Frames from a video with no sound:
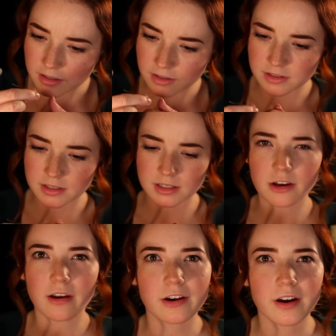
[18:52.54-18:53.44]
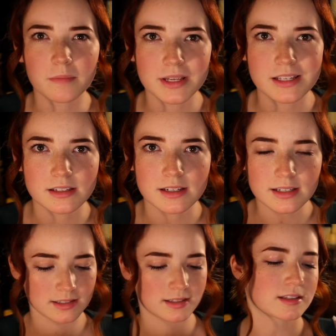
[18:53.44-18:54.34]
you said you're here on
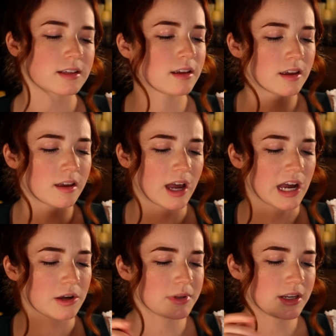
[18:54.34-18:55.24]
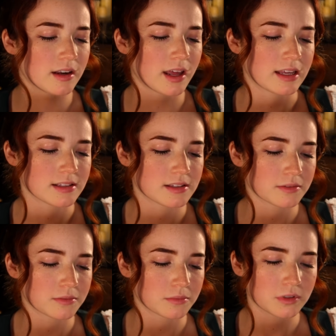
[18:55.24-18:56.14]
business. How many
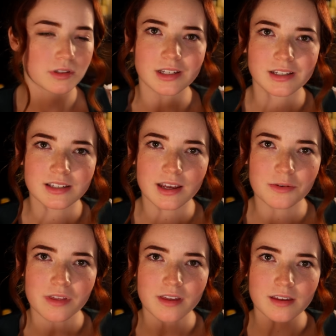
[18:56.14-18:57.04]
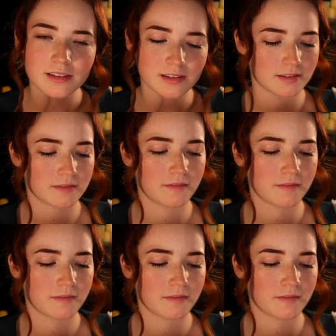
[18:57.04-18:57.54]
nights will you need to stay with us?